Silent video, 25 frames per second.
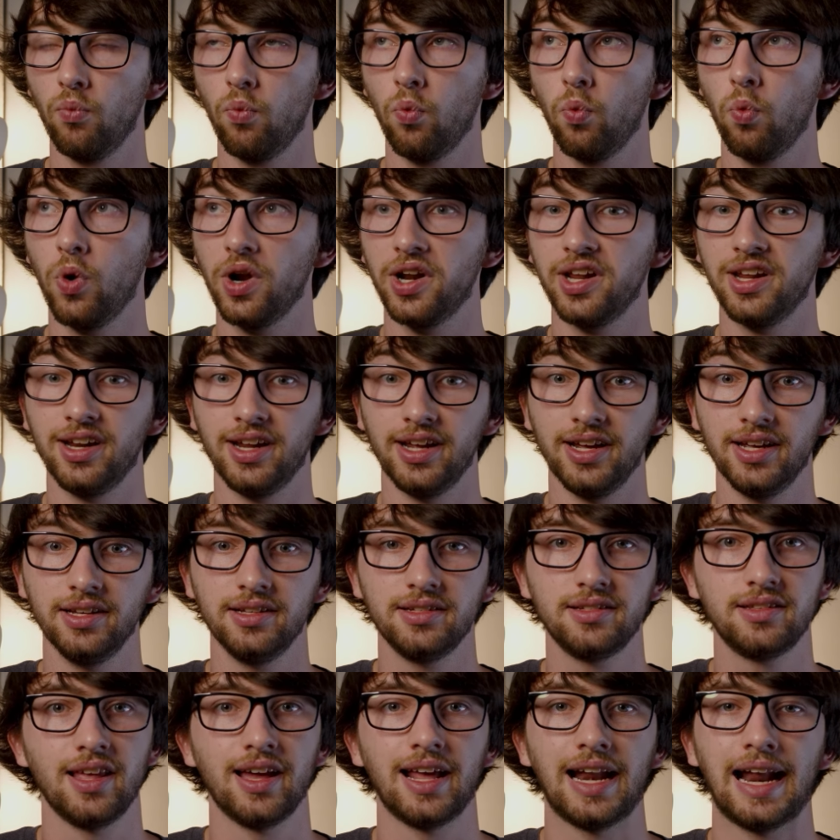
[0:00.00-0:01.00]
what it
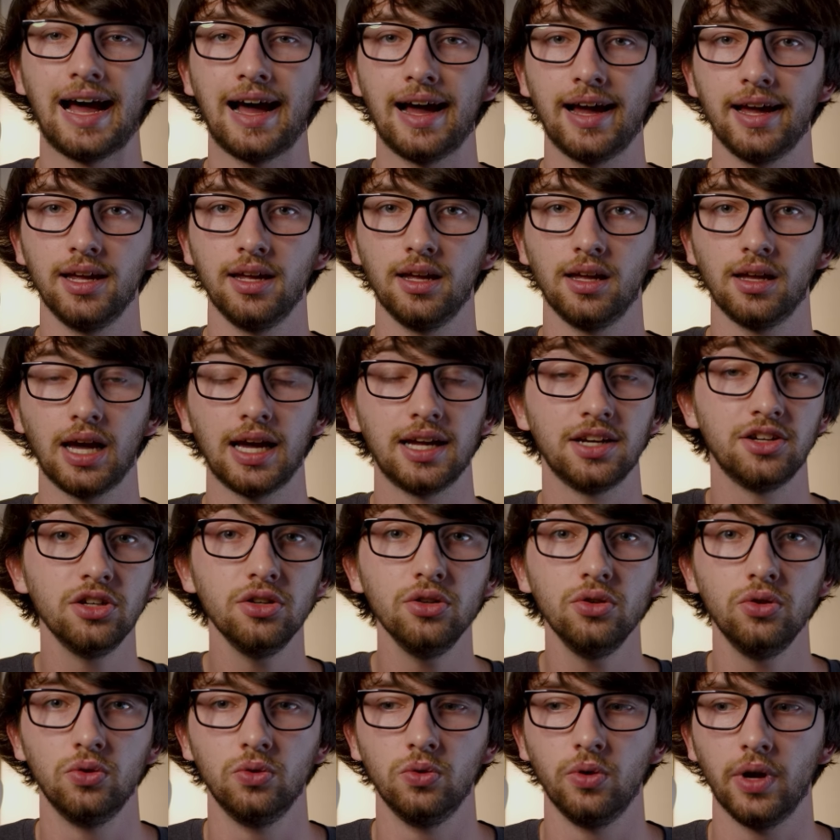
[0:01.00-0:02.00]
is that I
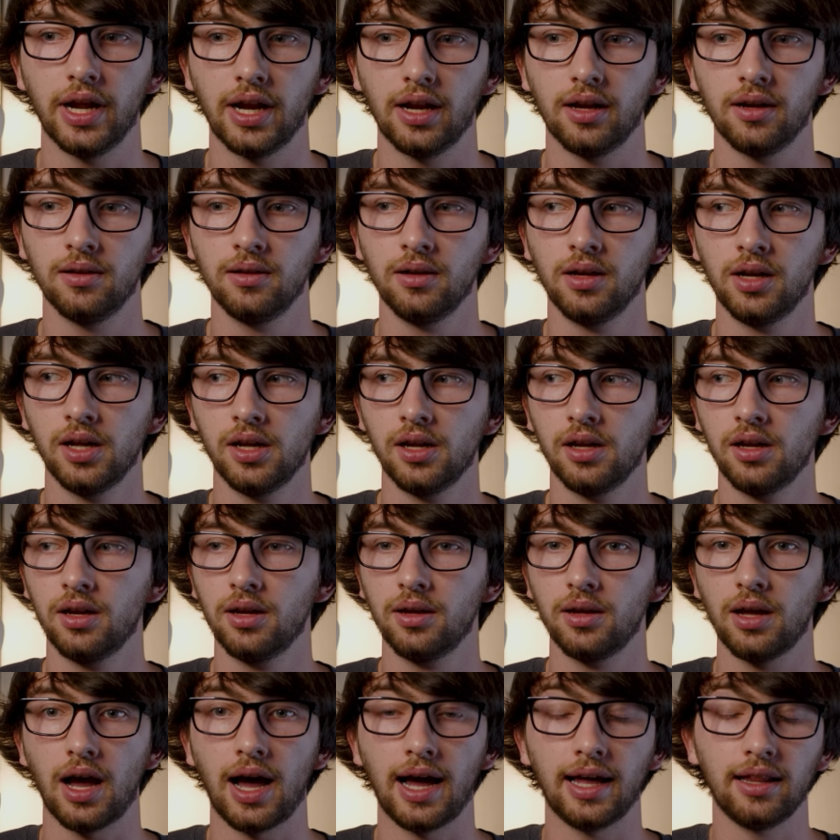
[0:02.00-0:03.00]
do and
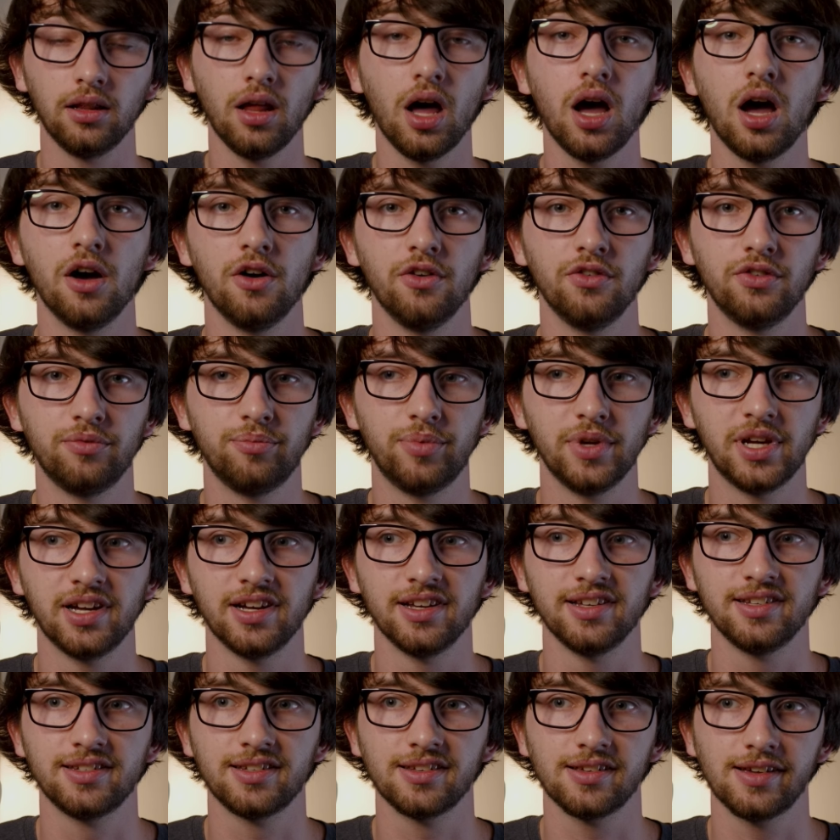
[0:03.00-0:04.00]
I love,
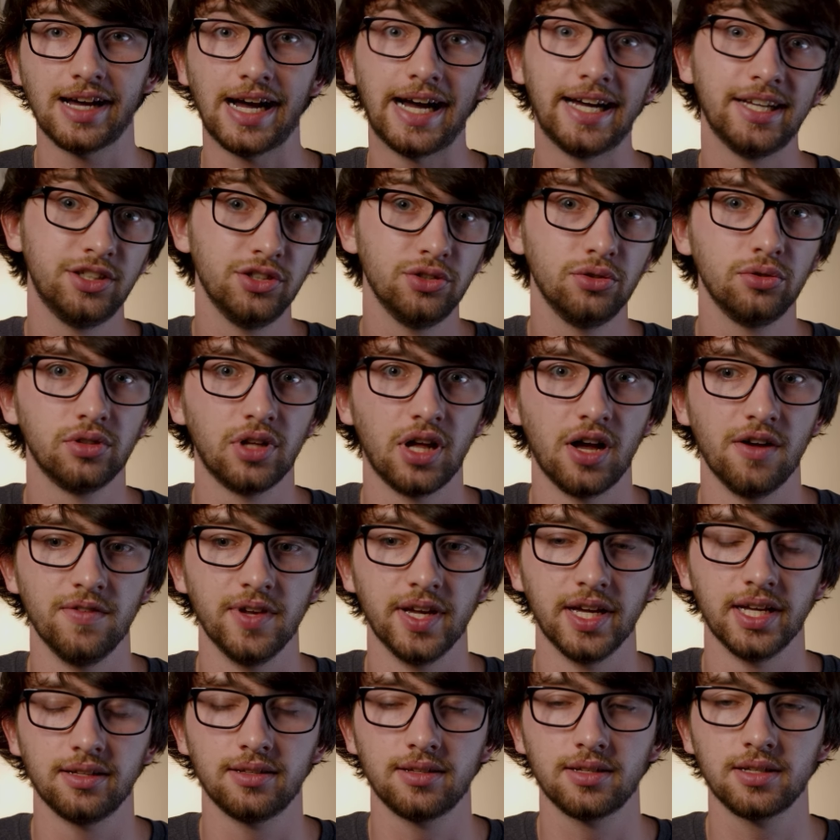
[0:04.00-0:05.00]
because I do love
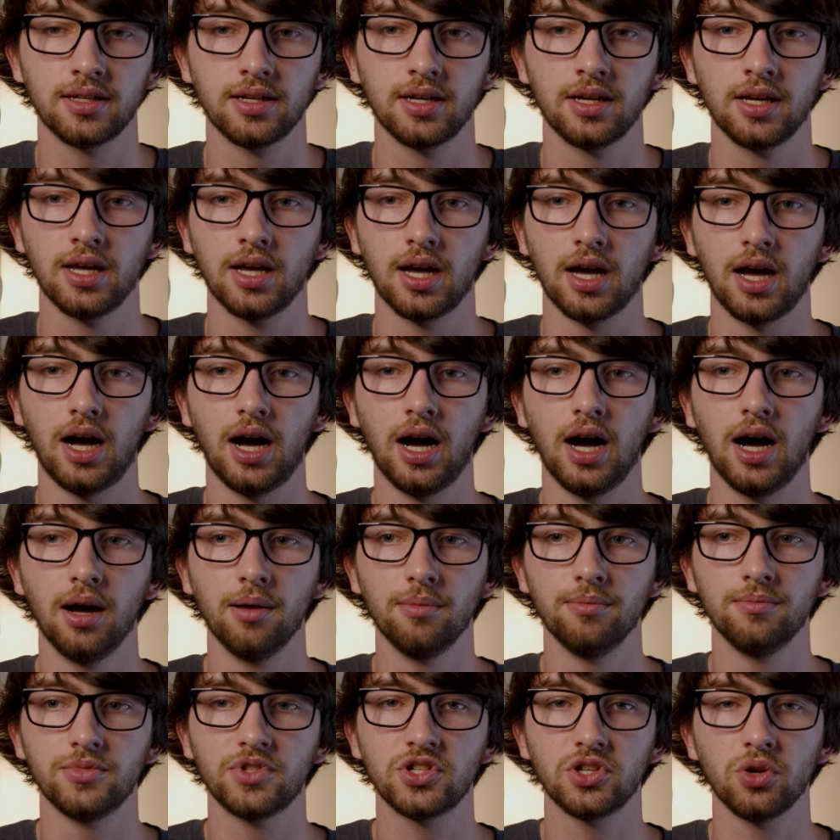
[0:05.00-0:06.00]
it.
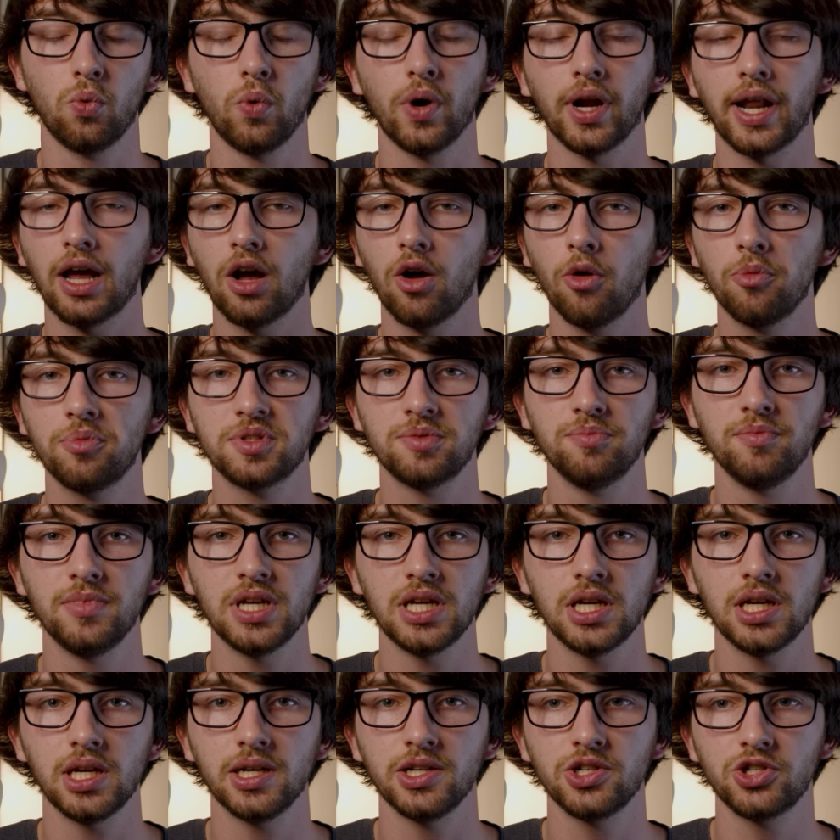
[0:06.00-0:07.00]
So what helps
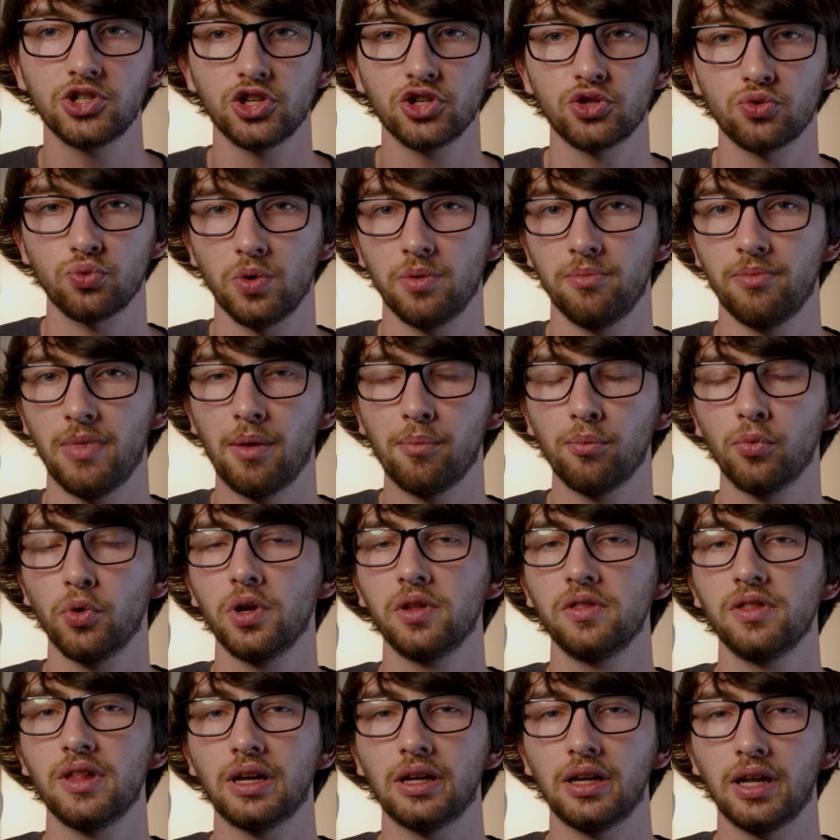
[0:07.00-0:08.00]
me is just remembering